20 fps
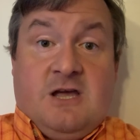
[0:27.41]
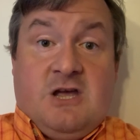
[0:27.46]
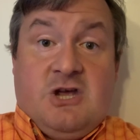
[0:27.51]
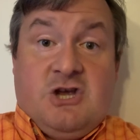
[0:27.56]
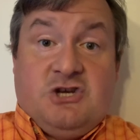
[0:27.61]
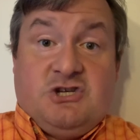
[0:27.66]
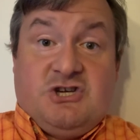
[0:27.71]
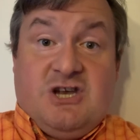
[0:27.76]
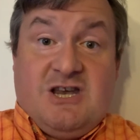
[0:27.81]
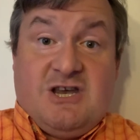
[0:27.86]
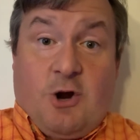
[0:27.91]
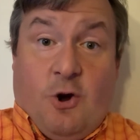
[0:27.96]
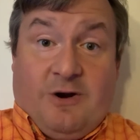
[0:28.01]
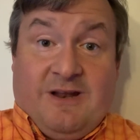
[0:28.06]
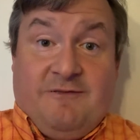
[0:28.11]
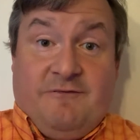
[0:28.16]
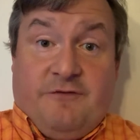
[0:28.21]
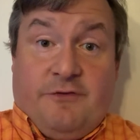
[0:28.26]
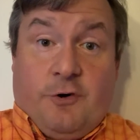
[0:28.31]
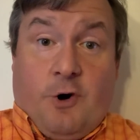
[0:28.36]
She'd gone
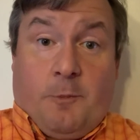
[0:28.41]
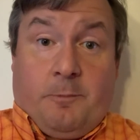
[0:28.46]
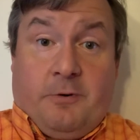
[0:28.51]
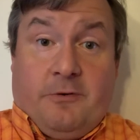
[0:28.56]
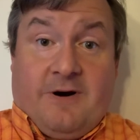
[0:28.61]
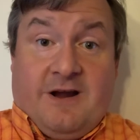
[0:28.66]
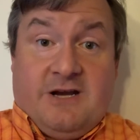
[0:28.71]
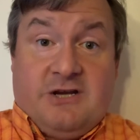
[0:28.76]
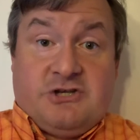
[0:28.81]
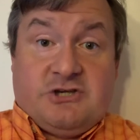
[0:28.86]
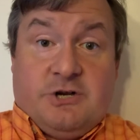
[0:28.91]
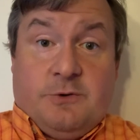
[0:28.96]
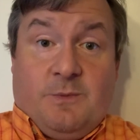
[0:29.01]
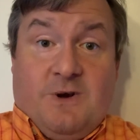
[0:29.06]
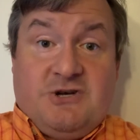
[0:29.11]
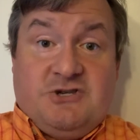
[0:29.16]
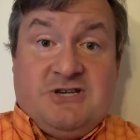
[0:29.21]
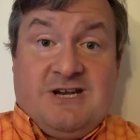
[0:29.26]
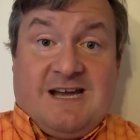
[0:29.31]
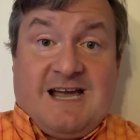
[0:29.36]
in for an operation, and
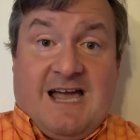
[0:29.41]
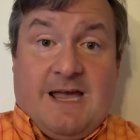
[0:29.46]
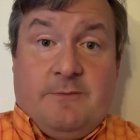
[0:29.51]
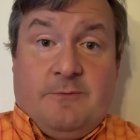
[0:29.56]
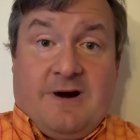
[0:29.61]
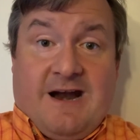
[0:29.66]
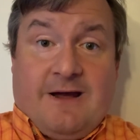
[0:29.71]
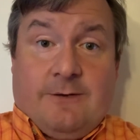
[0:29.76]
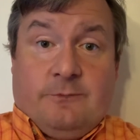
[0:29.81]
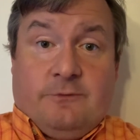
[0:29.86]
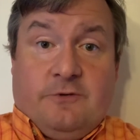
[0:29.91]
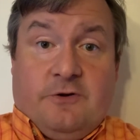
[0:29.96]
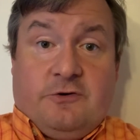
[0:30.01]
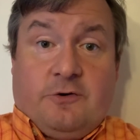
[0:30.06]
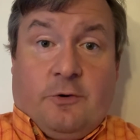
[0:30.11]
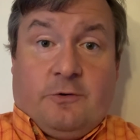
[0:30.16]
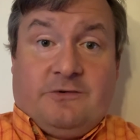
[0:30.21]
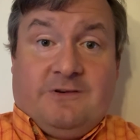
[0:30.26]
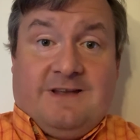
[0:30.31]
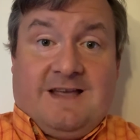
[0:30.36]
when she came round, the
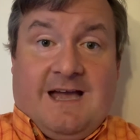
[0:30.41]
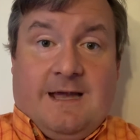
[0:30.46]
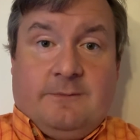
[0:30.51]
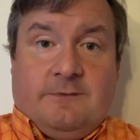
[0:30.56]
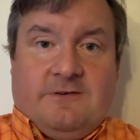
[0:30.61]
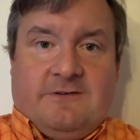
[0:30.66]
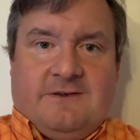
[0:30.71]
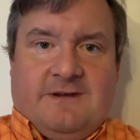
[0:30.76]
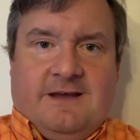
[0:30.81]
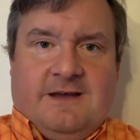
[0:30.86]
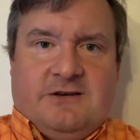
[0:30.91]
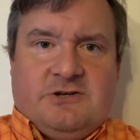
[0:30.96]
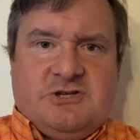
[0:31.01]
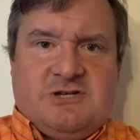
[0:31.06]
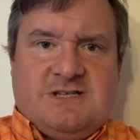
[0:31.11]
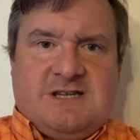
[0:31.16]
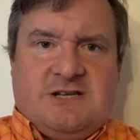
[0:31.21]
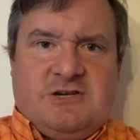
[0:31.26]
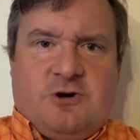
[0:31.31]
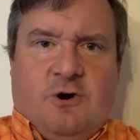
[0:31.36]
doctor came to see her and
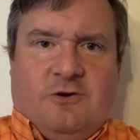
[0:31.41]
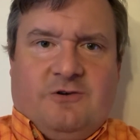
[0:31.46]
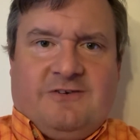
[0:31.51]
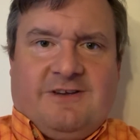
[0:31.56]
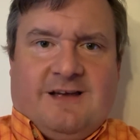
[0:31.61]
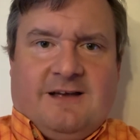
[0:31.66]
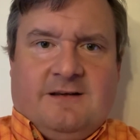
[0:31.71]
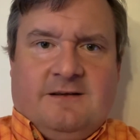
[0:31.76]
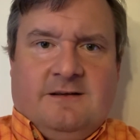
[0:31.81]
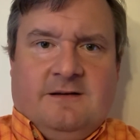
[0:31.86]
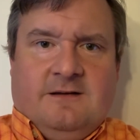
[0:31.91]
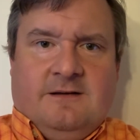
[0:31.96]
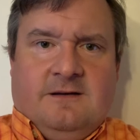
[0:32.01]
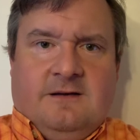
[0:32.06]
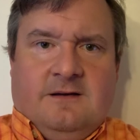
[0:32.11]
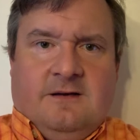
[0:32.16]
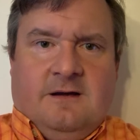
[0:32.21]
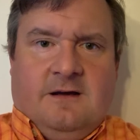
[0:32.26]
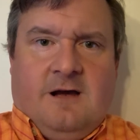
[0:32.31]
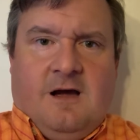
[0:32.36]
she said, "Doctor,
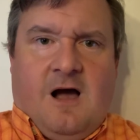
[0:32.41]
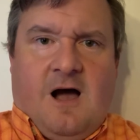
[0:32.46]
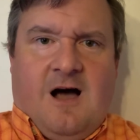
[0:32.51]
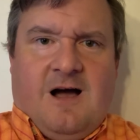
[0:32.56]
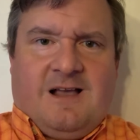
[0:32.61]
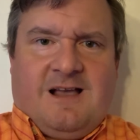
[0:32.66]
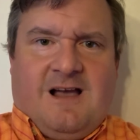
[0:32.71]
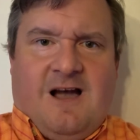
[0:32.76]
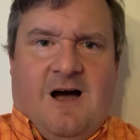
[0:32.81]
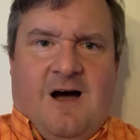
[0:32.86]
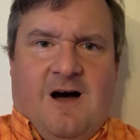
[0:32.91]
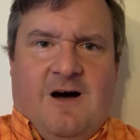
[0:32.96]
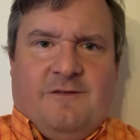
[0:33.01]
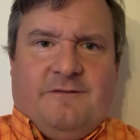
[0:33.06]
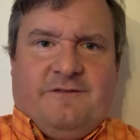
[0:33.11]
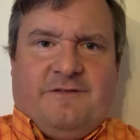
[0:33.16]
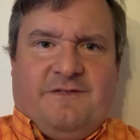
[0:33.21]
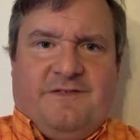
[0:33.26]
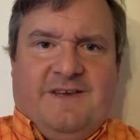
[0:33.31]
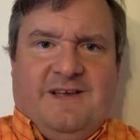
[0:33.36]
I
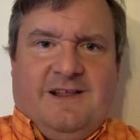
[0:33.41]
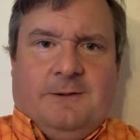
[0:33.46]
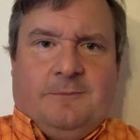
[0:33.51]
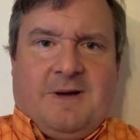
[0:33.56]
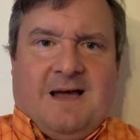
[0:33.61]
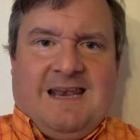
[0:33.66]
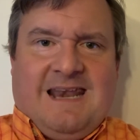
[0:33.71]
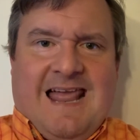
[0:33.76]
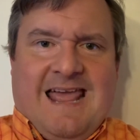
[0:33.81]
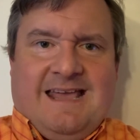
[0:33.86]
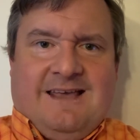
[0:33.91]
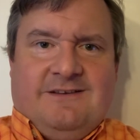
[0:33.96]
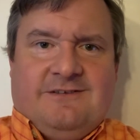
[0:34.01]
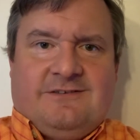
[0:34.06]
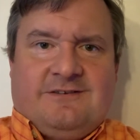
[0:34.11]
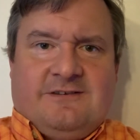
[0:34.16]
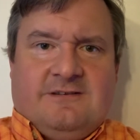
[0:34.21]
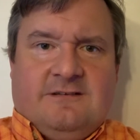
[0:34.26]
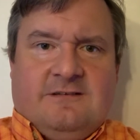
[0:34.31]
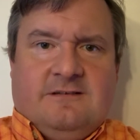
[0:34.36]
can't feel my
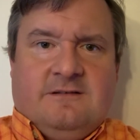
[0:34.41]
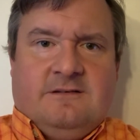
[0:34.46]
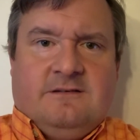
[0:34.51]
legs."